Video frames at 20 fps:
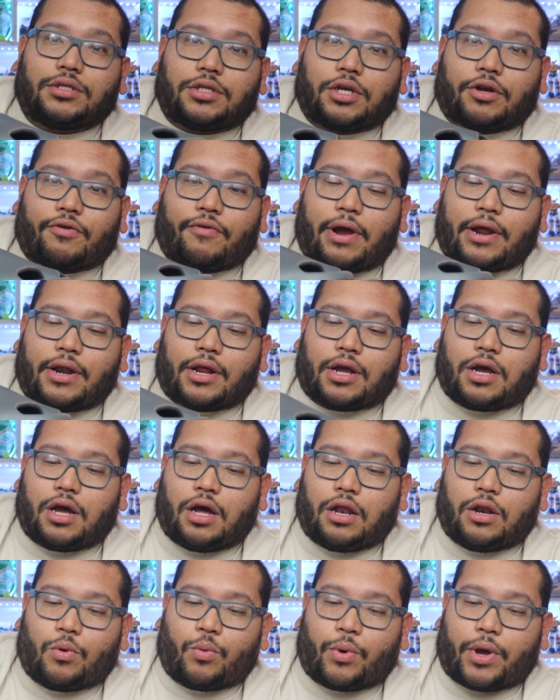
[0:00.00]
is the Granite
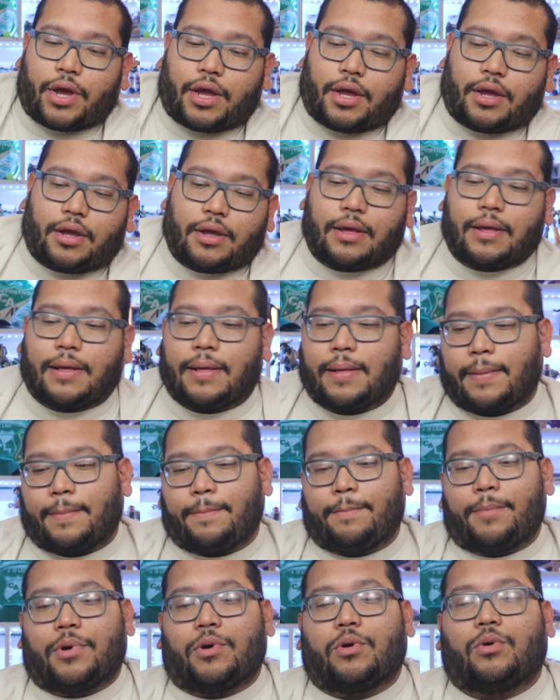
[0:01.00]
colorway.
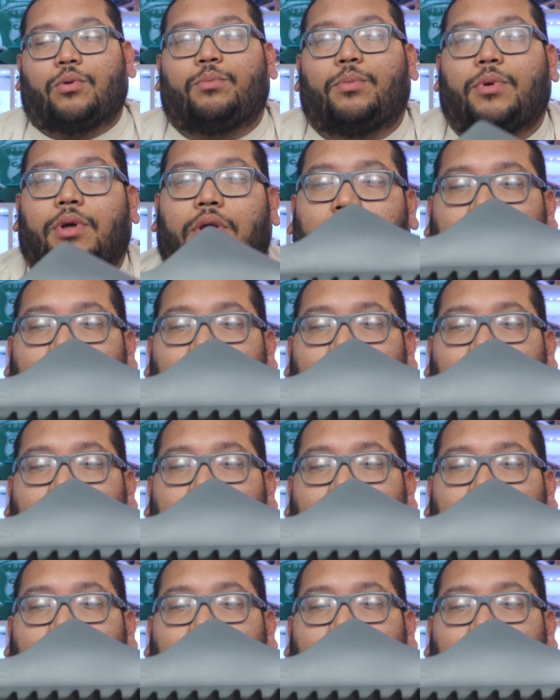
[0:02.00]
Boom.